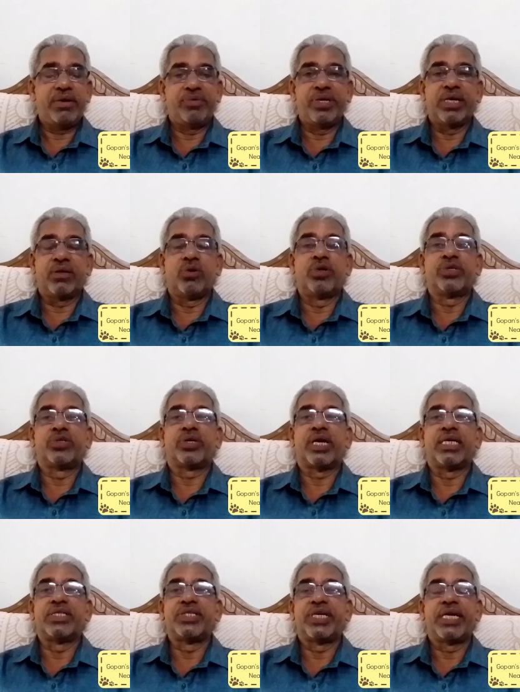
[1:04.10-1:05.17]
are going to
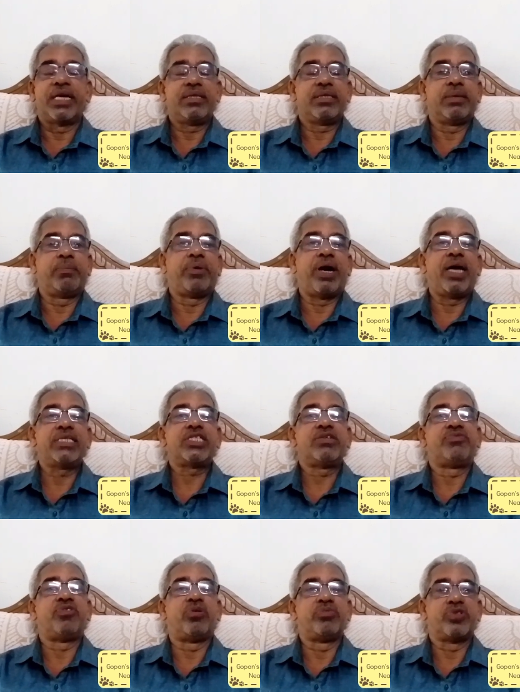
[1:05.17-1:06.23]
consider the past
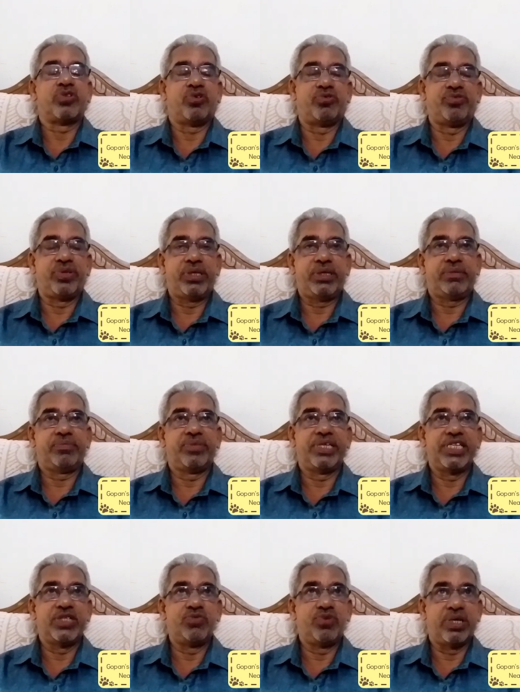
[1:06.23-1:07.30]
forms of
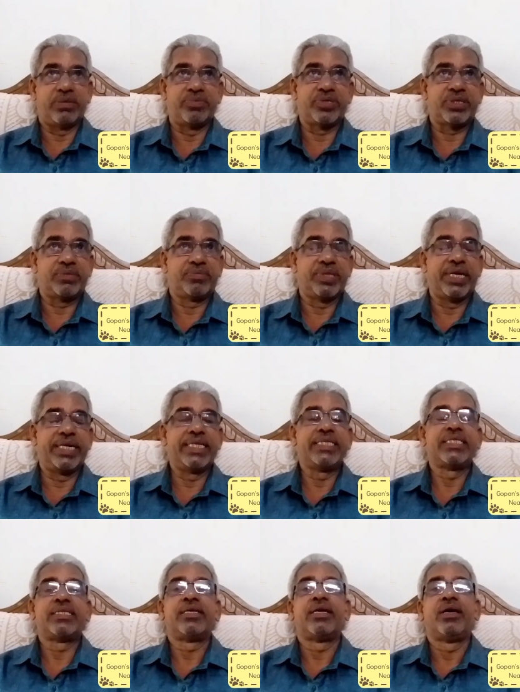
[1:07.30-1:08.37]
these verbs, that
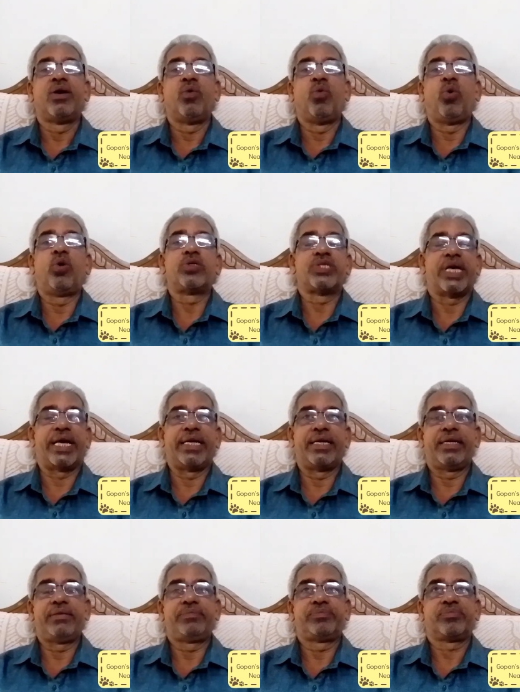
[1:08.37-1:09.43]
is, was and
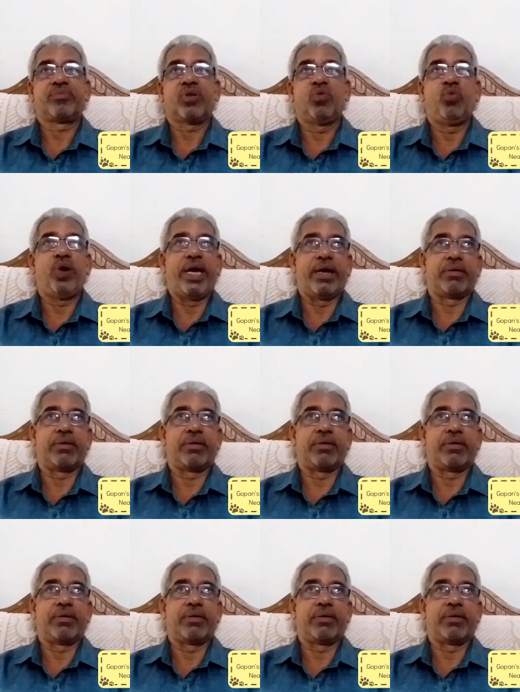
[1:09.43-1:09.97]
were.